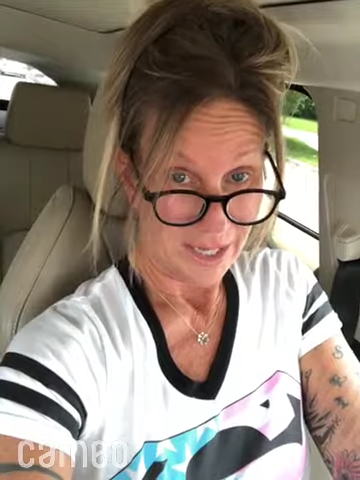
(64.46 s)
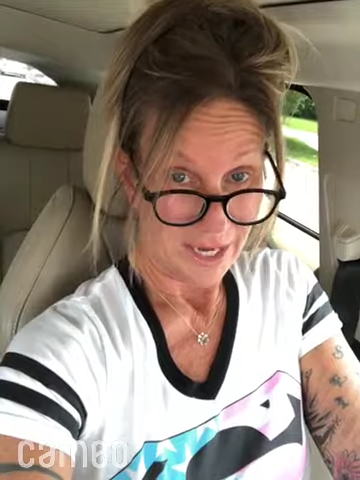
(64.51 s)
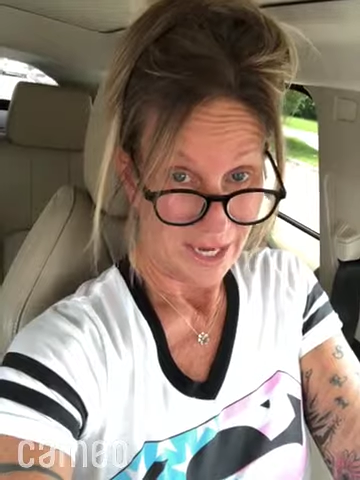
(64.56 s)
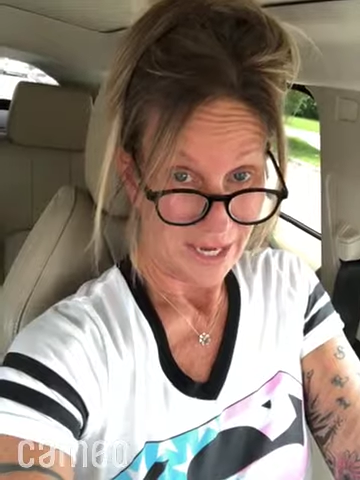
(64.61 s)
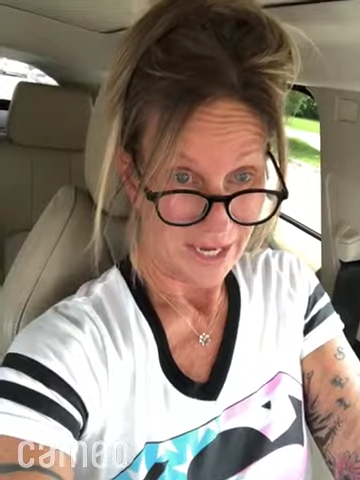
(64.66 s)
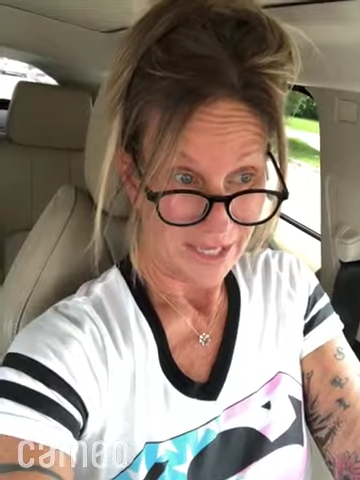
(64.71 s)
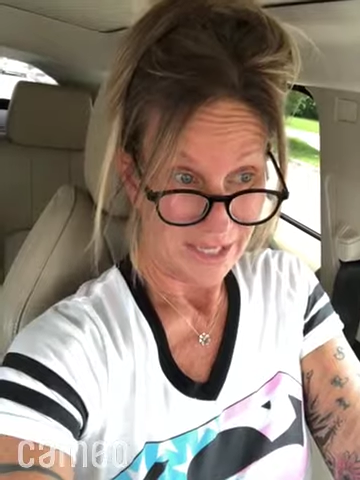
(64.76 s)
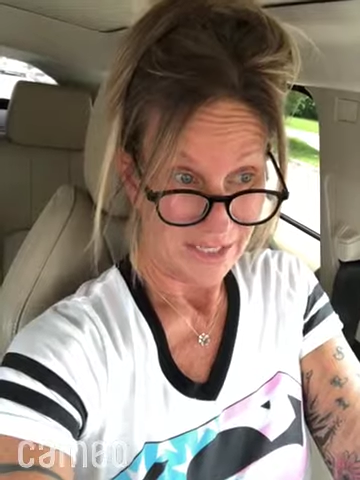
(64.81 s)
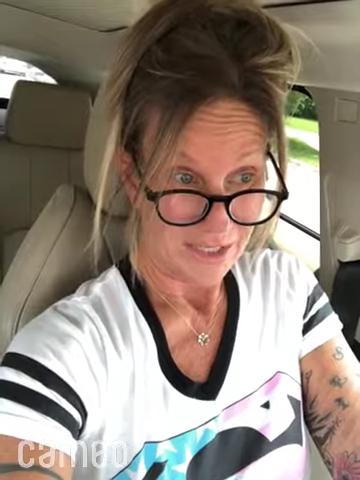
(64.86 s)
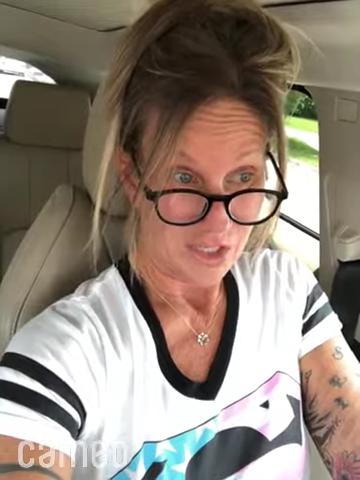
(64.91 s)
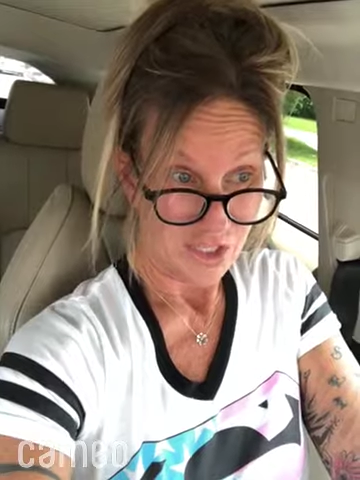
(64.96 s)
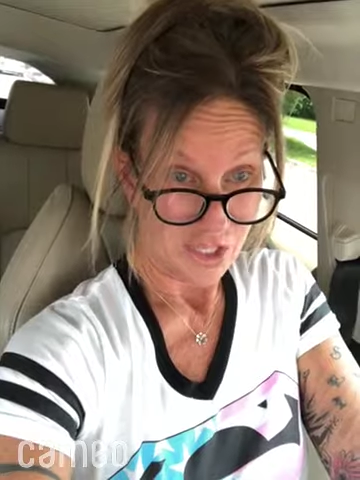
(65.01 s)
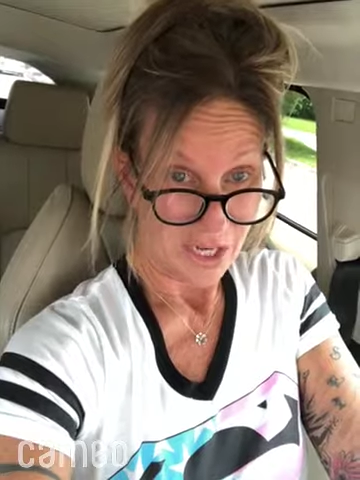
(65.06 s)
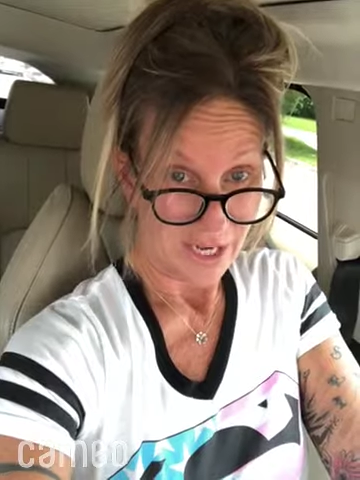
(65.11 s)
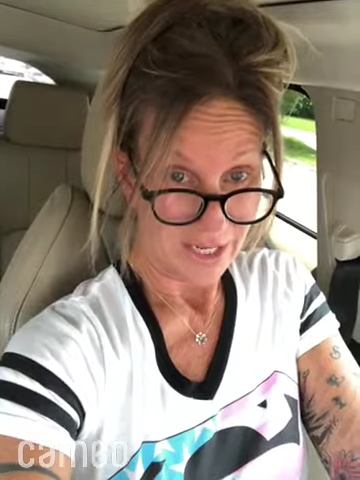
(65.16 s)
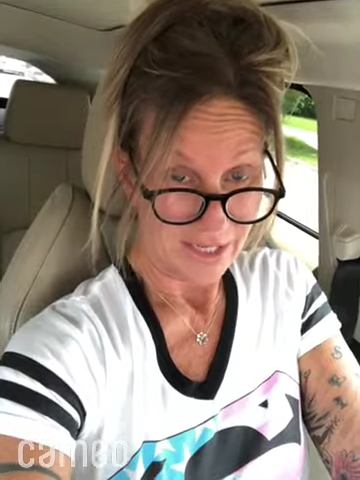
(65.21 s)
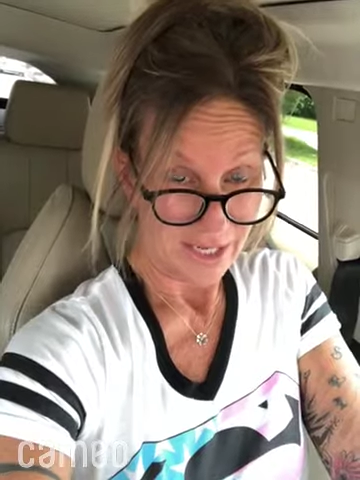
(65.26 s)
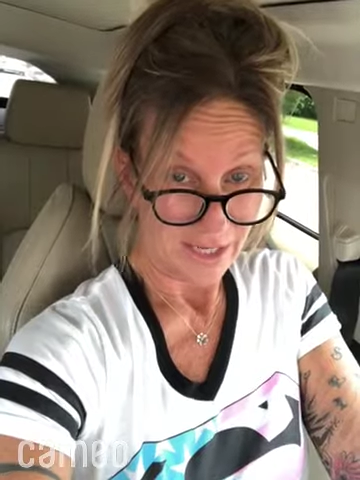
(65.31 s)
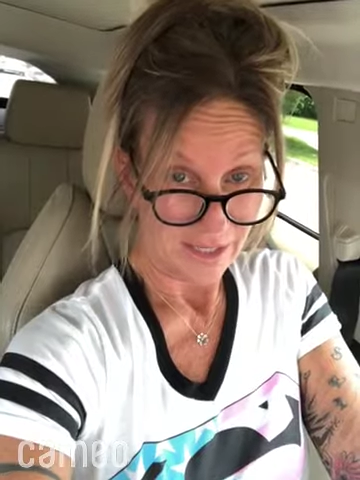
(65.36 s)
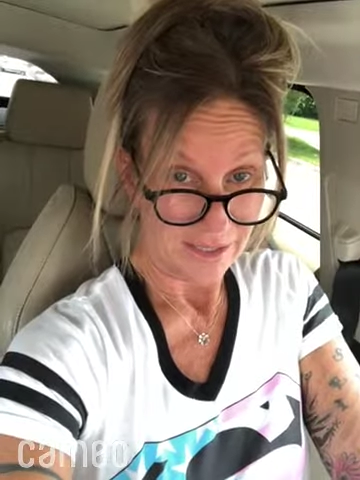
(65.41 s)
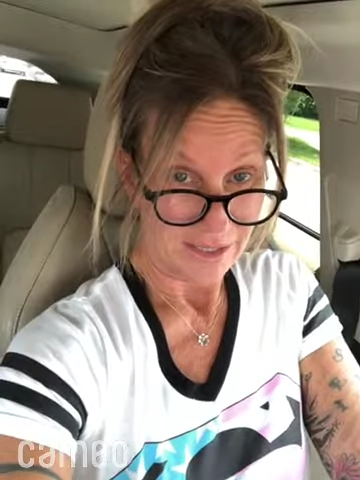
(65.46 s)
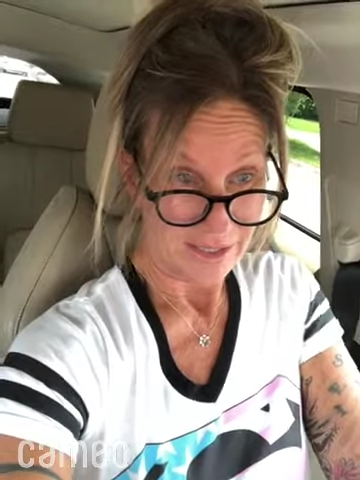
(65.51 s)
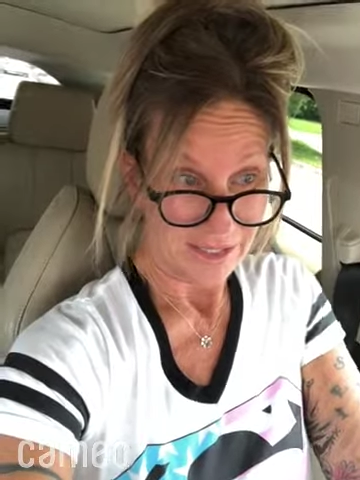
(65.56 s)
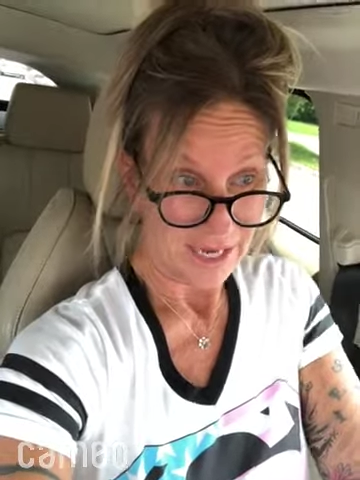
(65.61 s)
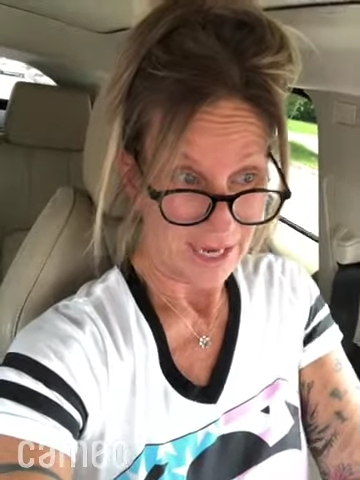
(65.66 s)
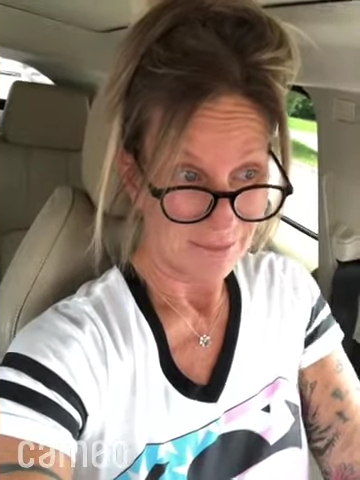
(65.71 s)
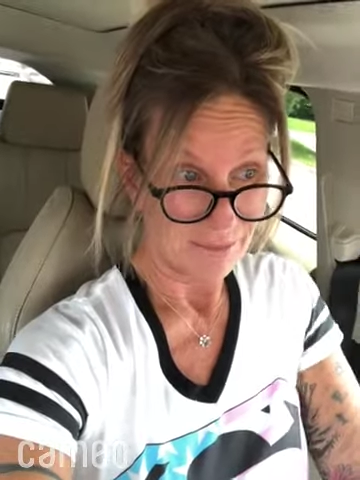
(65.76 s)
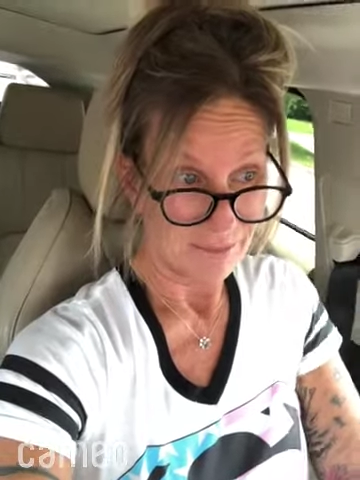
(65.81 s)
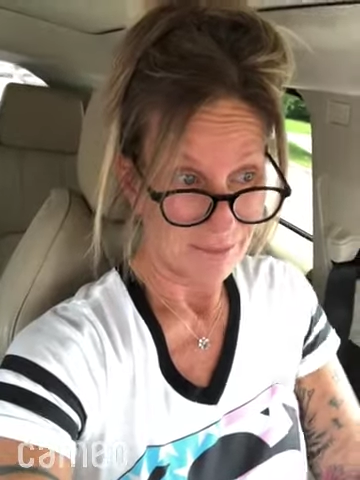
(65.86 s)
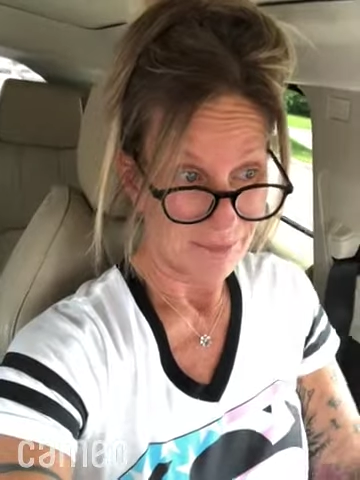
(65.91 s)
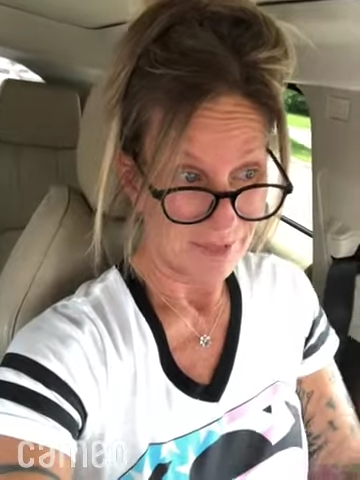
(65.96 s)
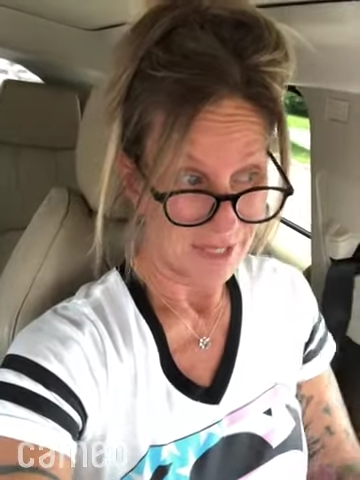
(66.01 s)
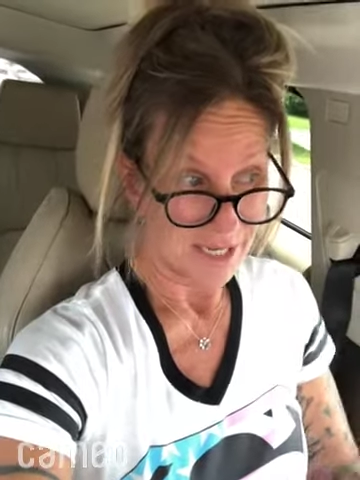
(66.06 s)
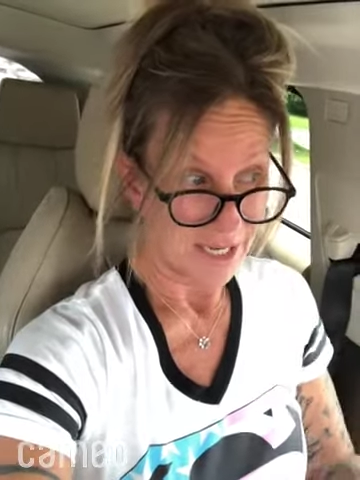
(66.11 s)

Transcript: and Shane Douglas. I'm